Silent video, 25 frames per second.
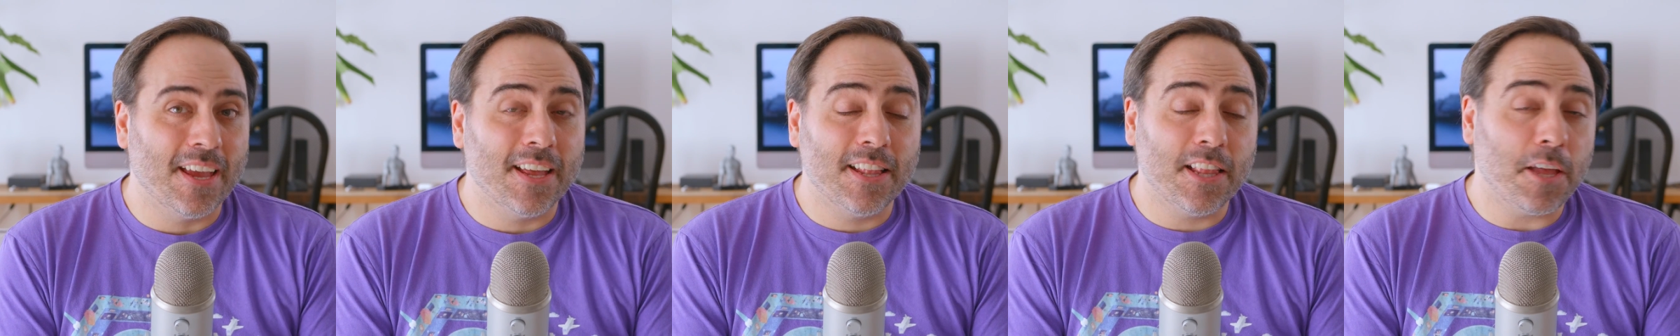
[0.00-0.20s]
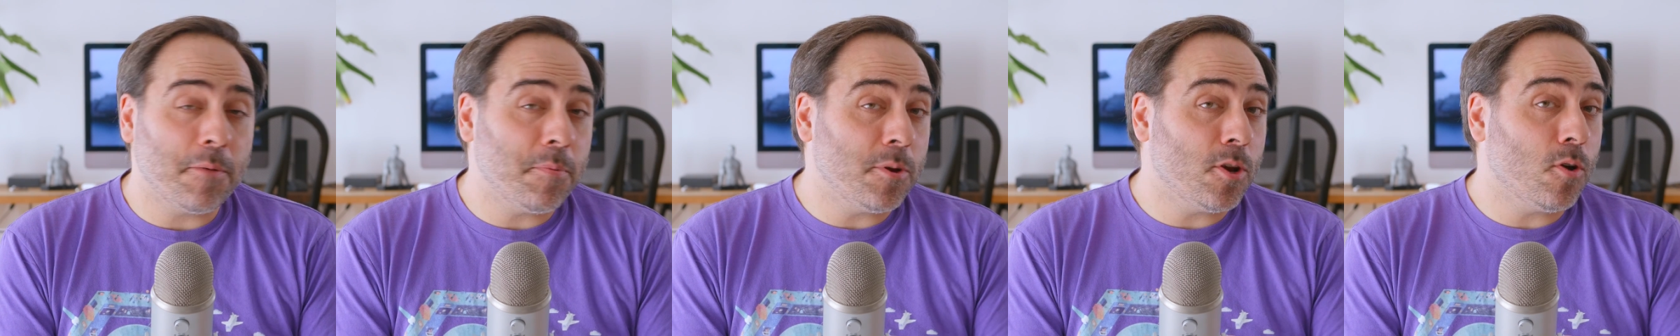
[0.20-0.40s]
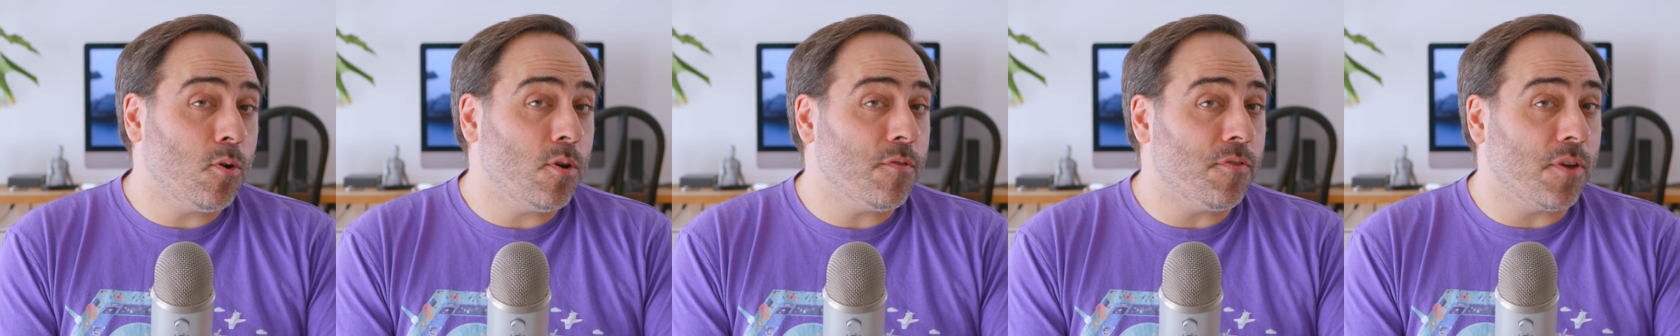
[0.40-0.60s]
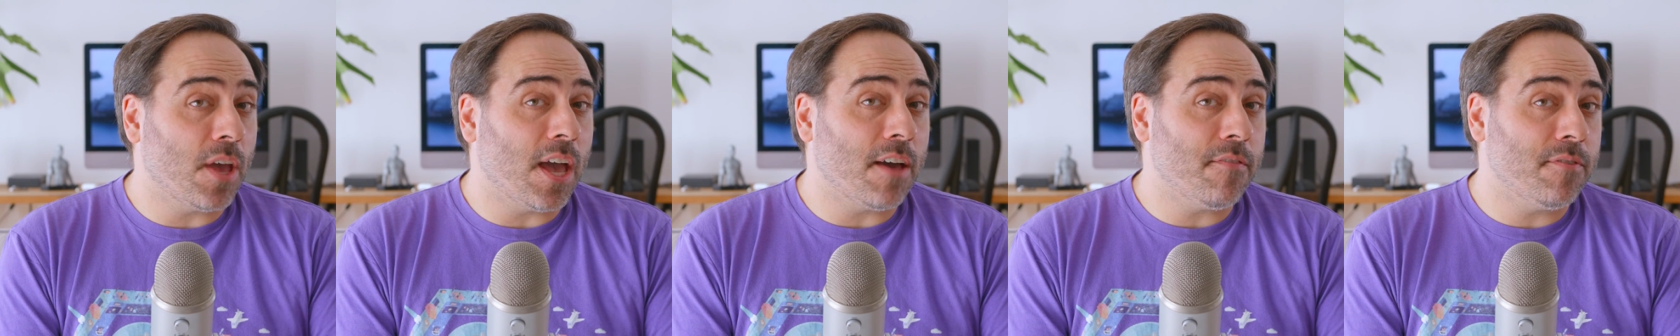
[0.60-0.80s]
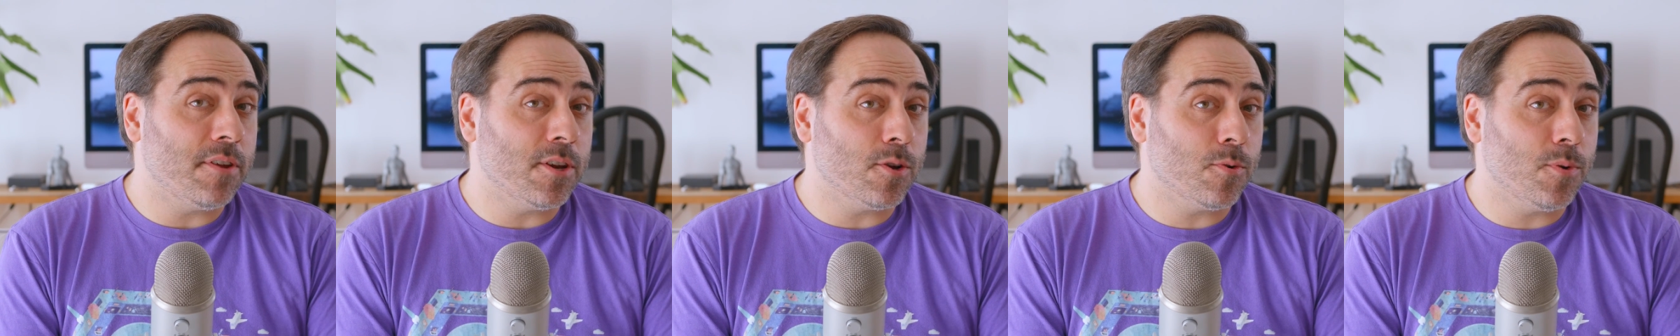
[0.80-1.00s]
Let me know if you
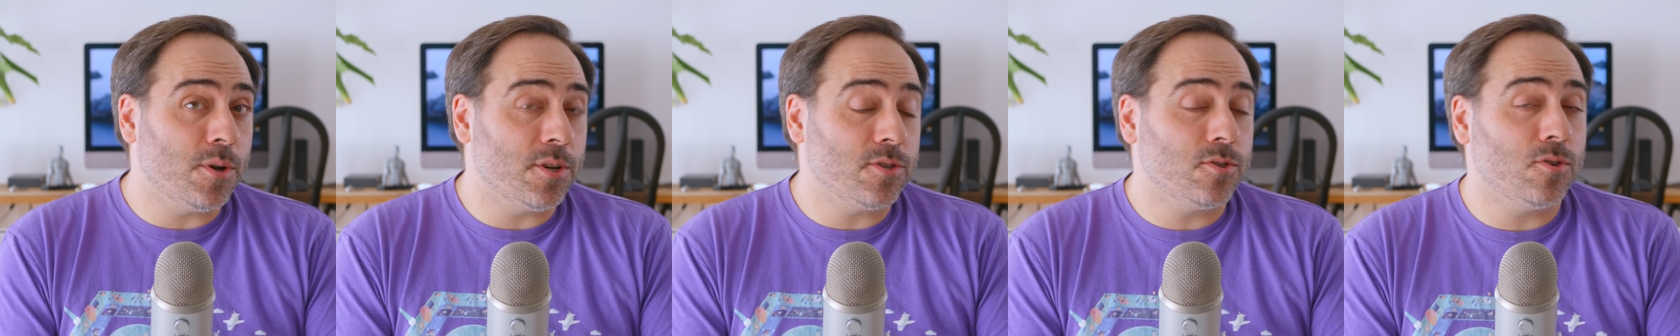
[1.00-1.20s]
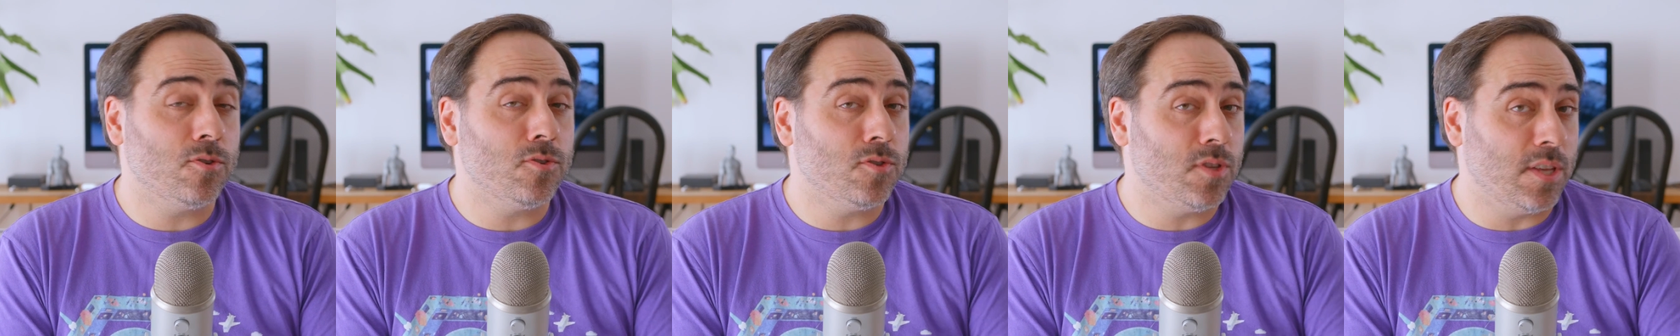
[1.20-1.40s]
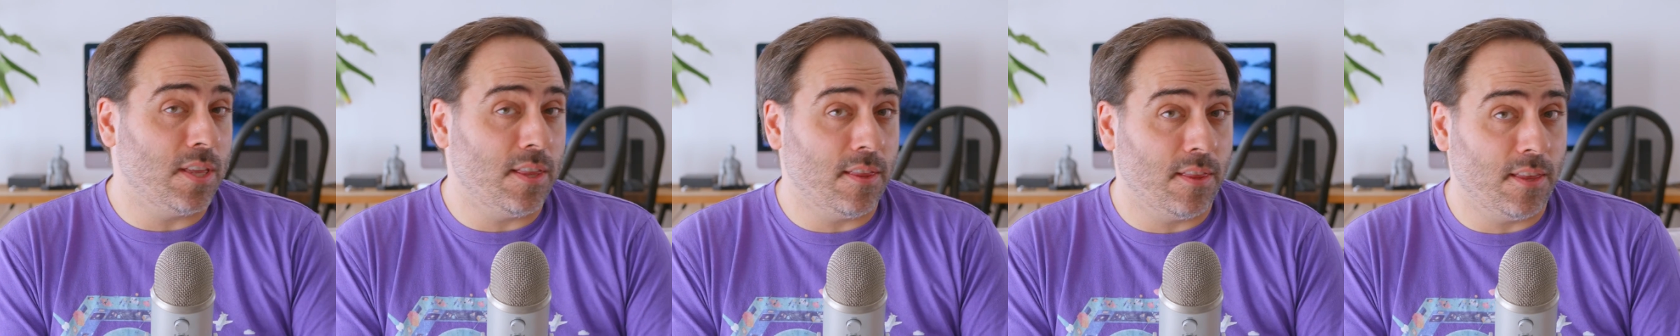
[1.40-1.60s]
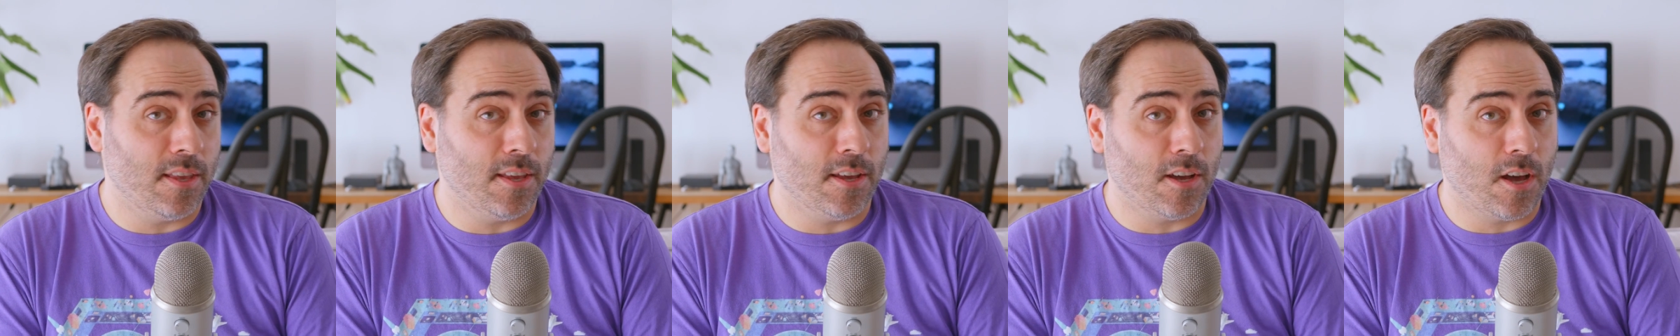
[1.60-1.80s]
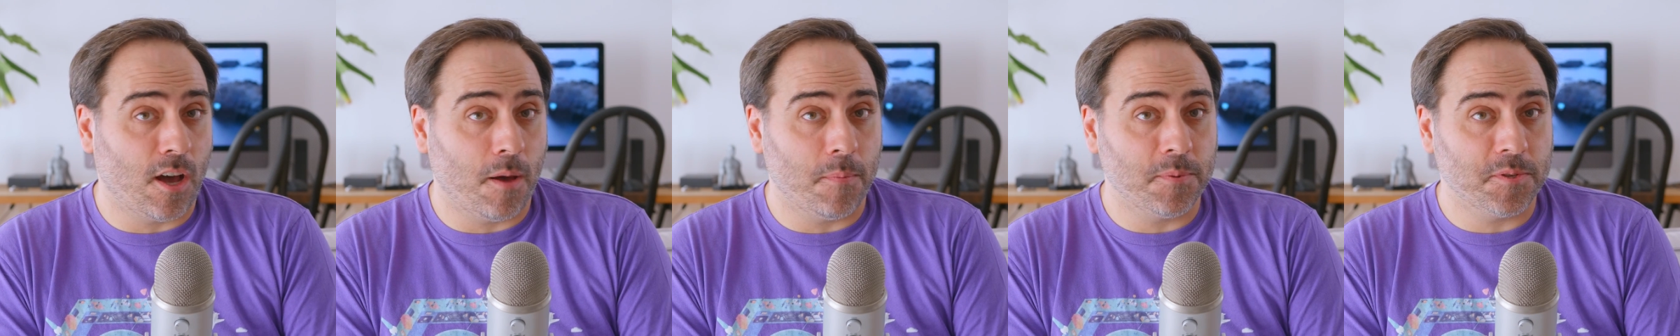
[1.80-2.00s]
have any questions in
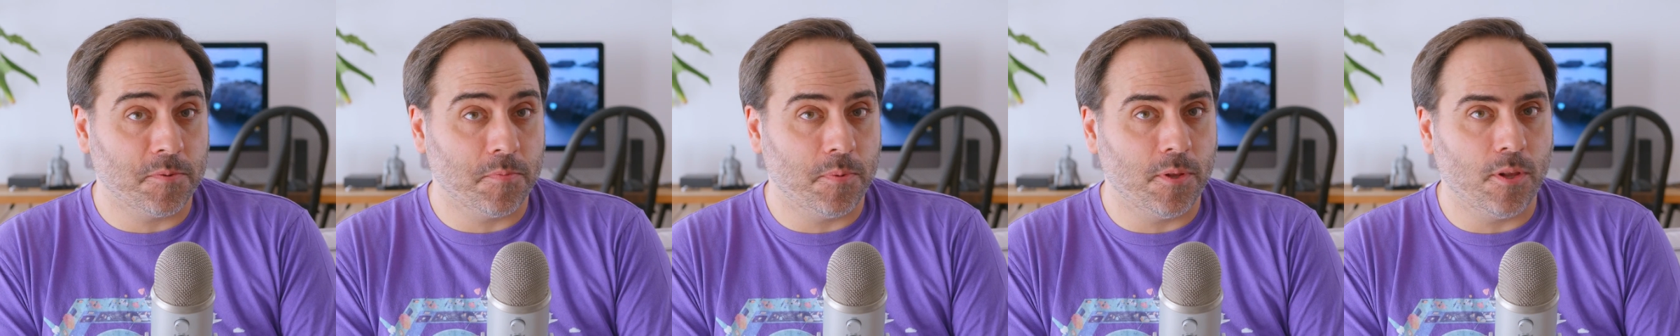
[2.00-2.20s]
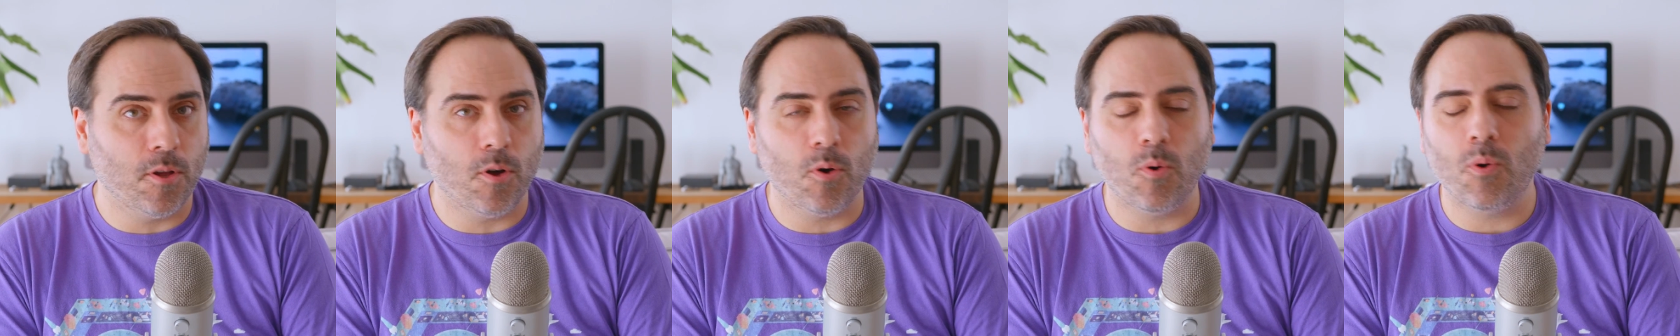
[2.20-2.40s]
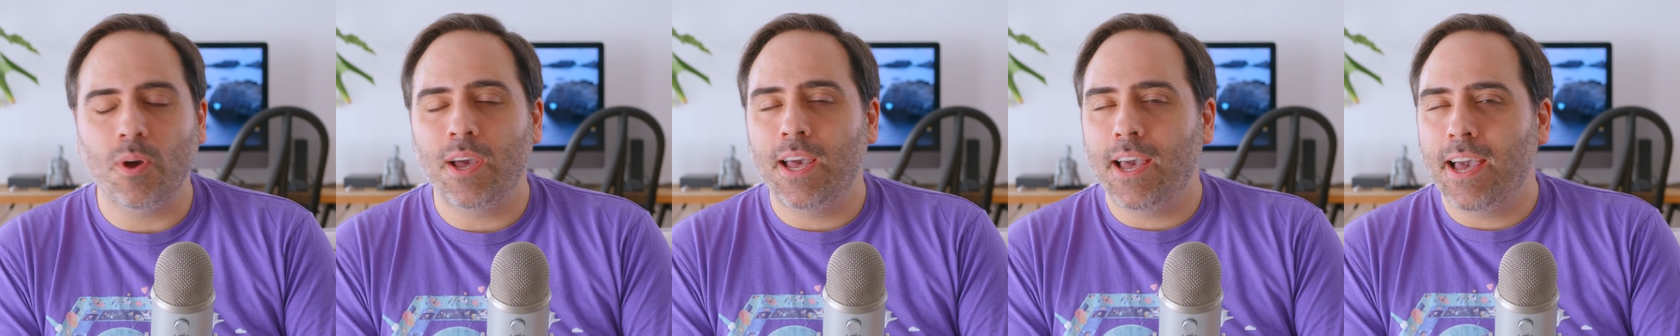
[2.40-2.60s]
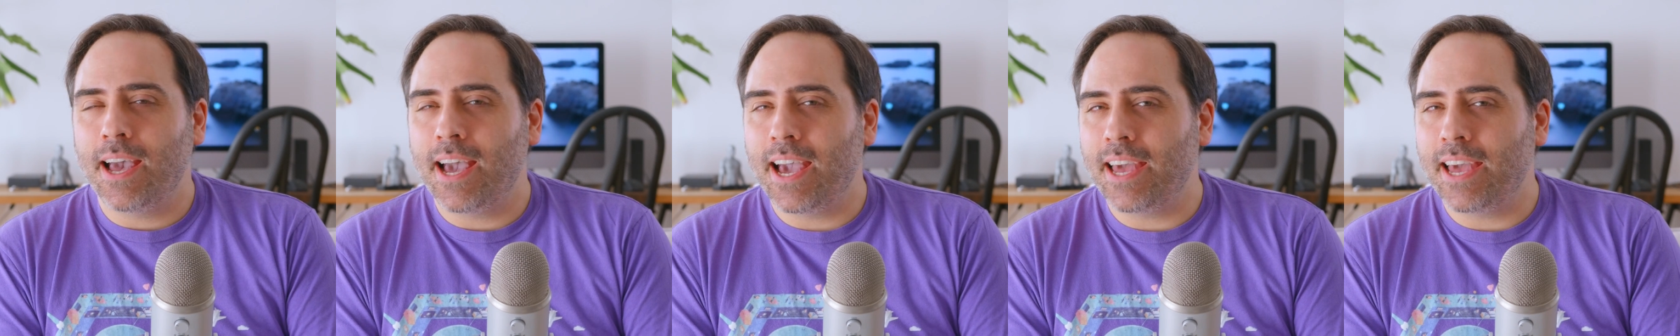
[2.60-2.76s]
the comments below,